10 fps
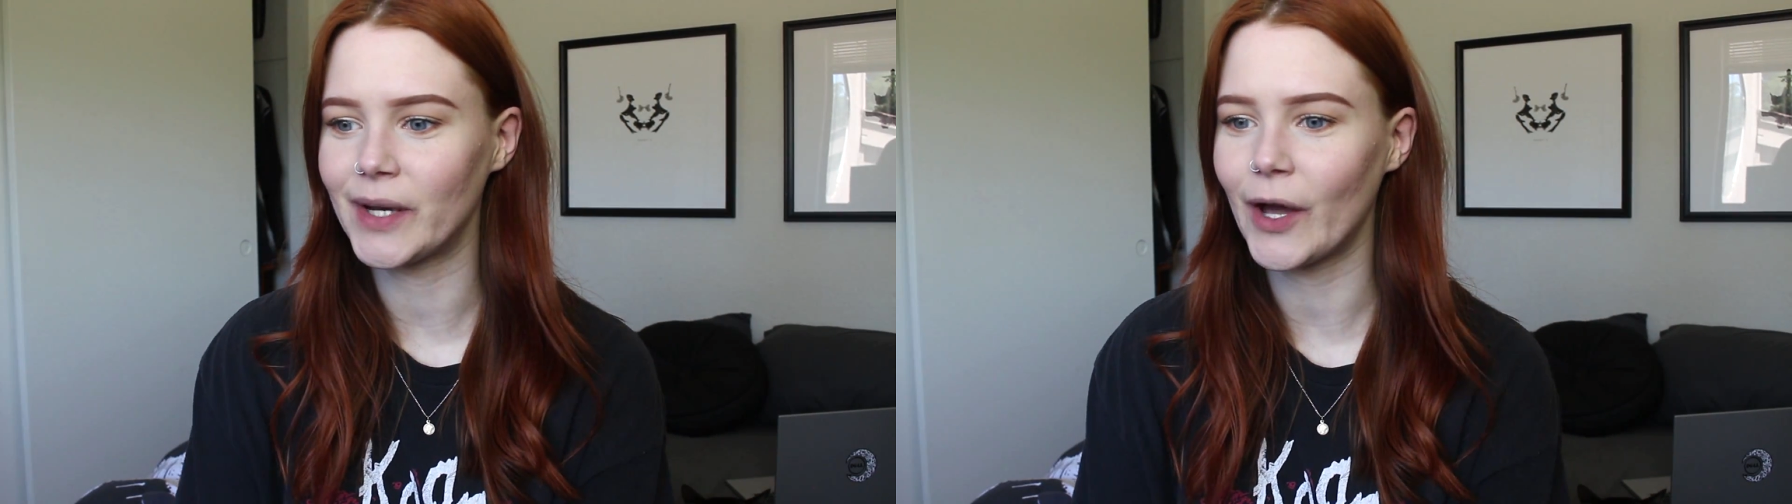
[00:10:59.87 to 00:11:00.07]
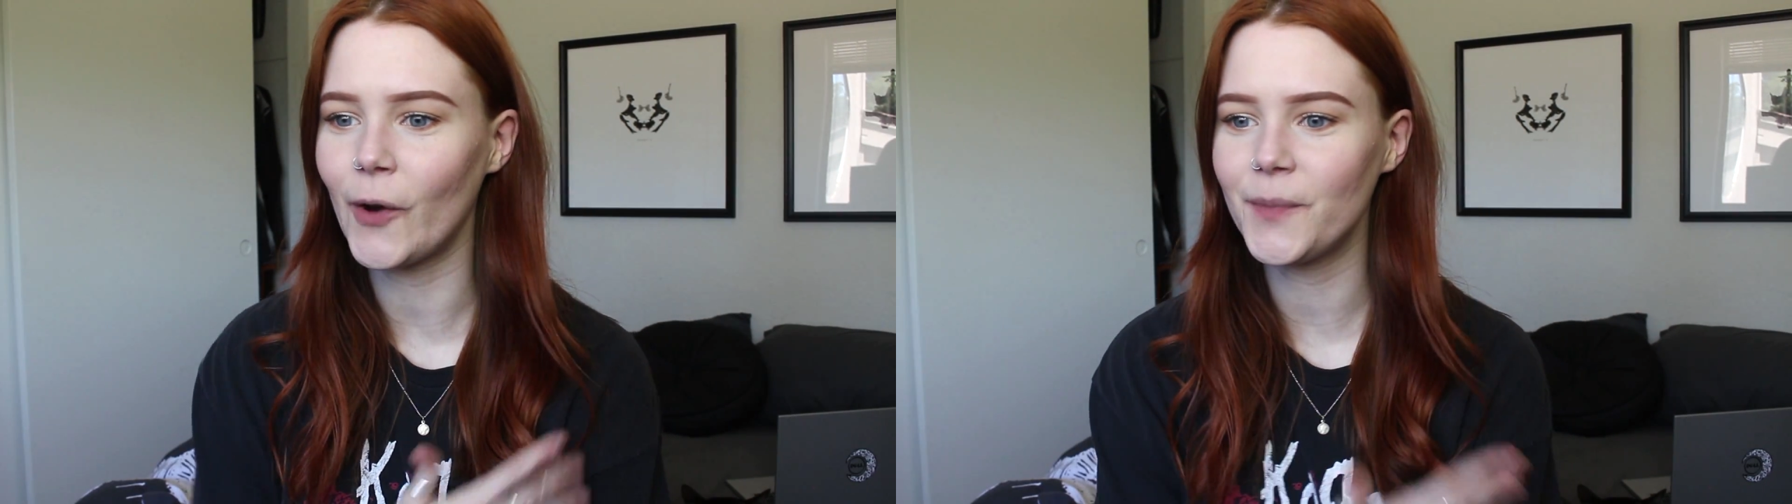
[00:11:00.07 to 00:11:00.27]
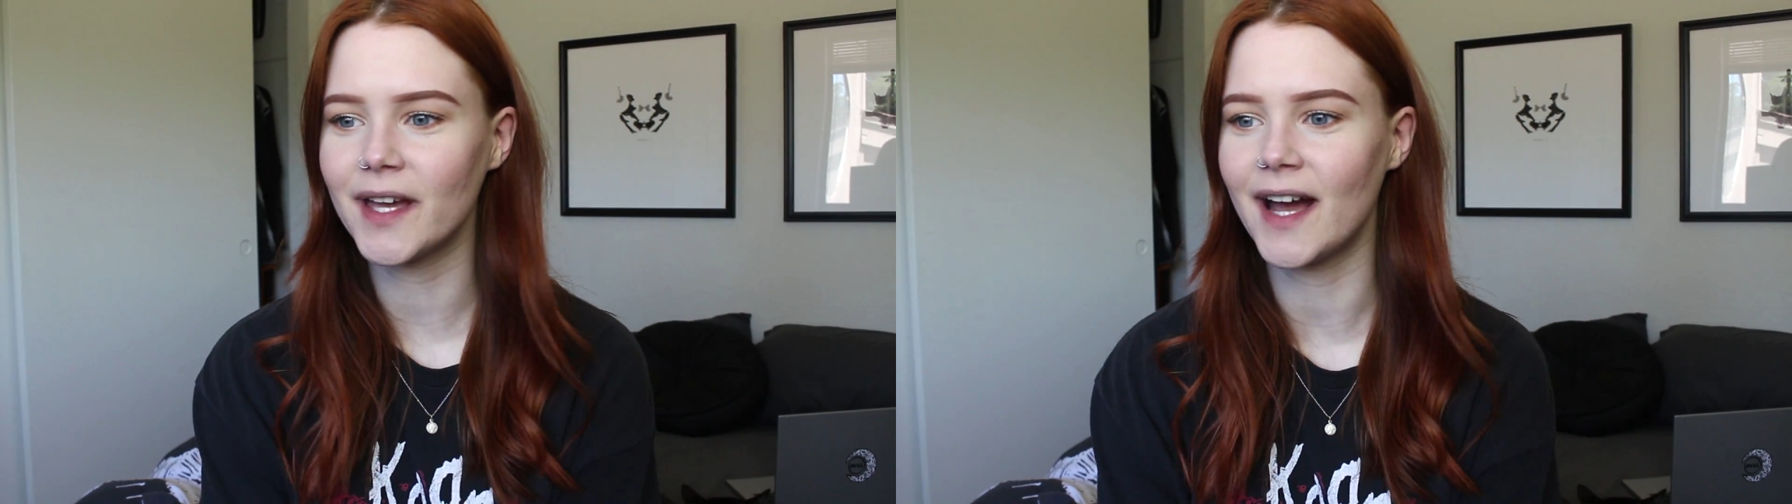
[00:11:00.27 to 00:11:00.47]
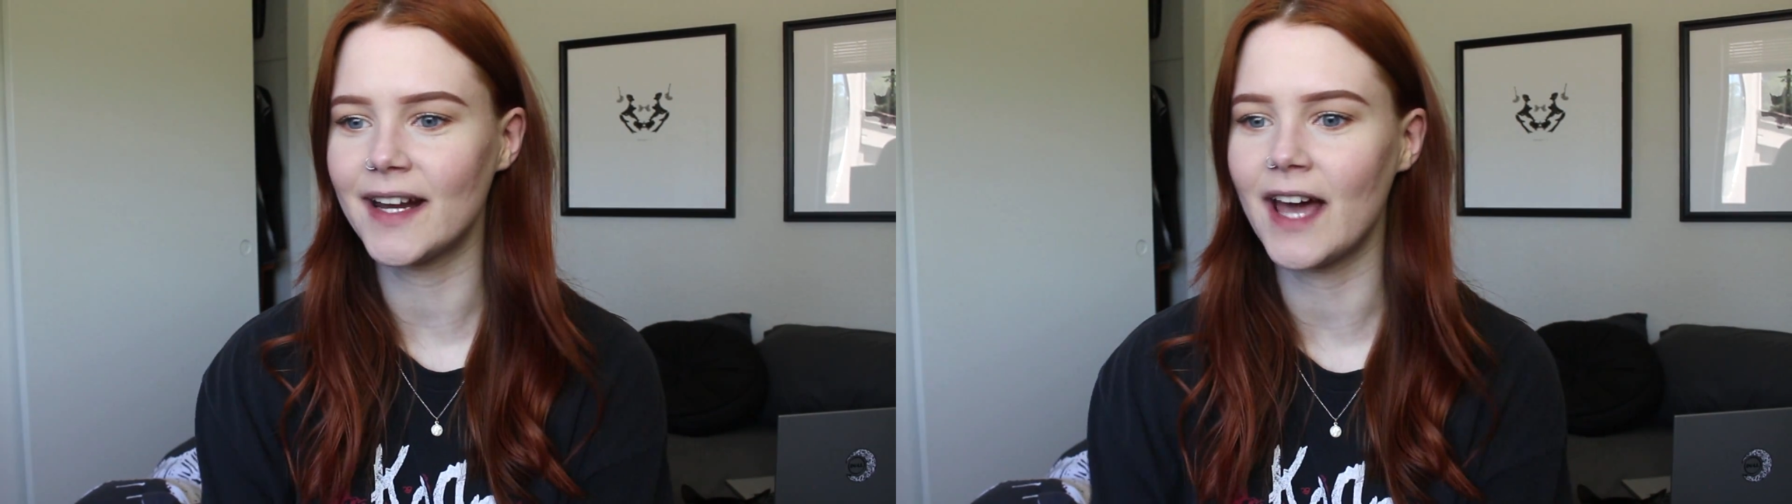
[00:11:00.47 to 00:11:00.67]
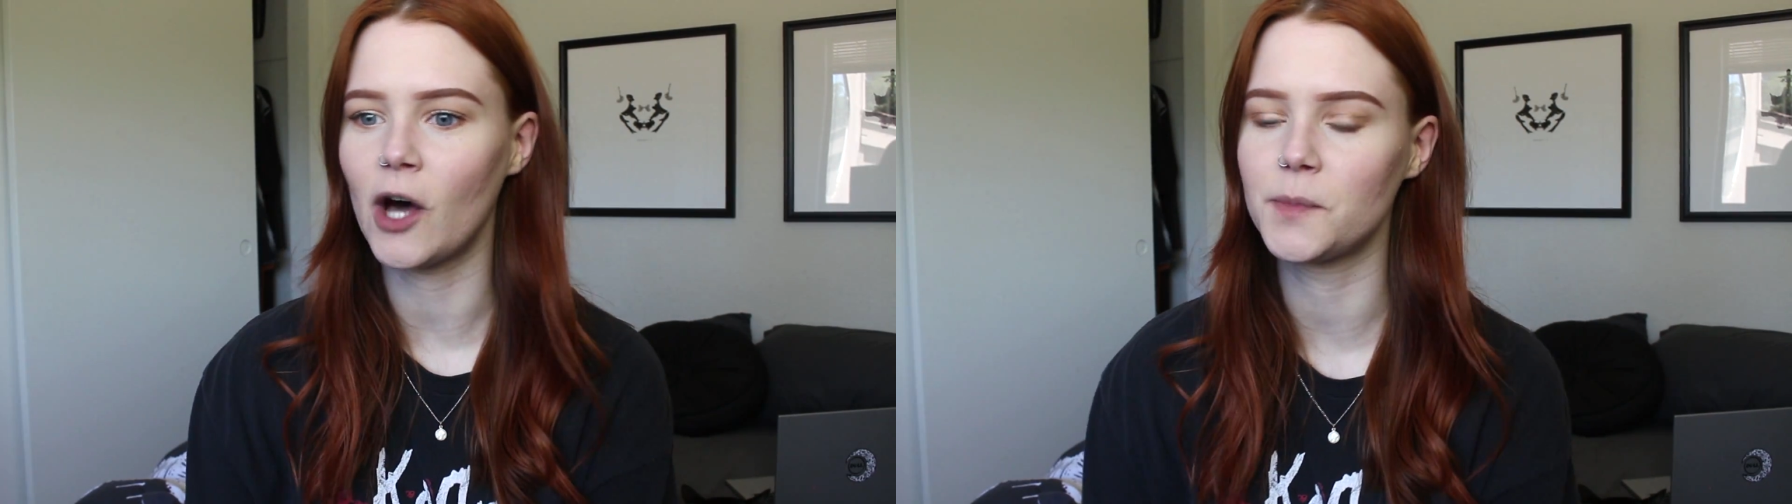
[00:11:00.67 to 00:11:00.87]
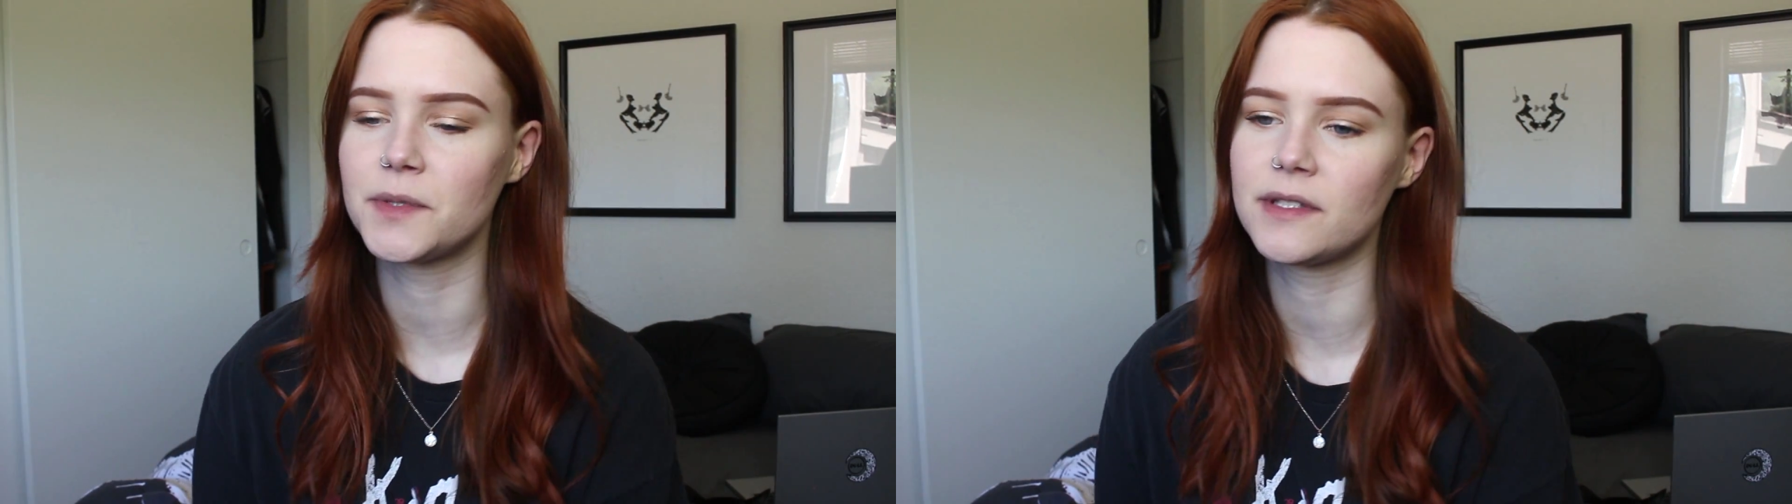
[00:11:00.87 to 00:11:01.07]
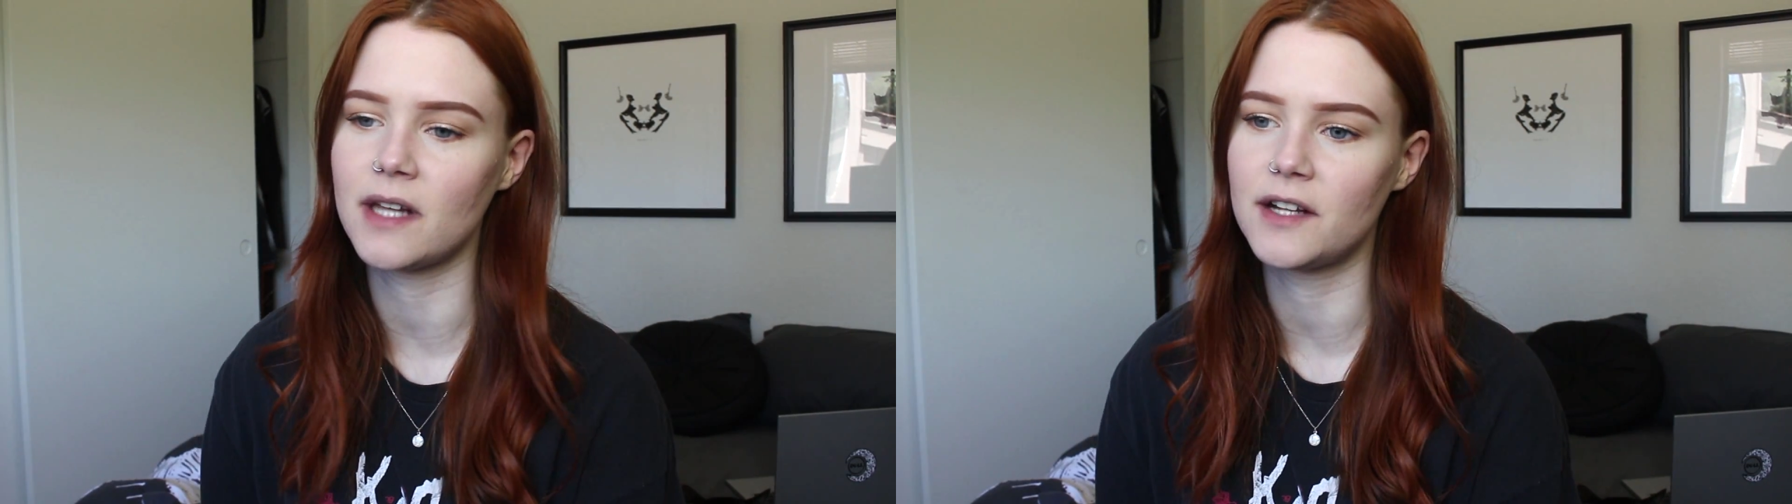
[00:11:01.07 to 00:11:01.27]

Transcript: but I hope it kind of helps to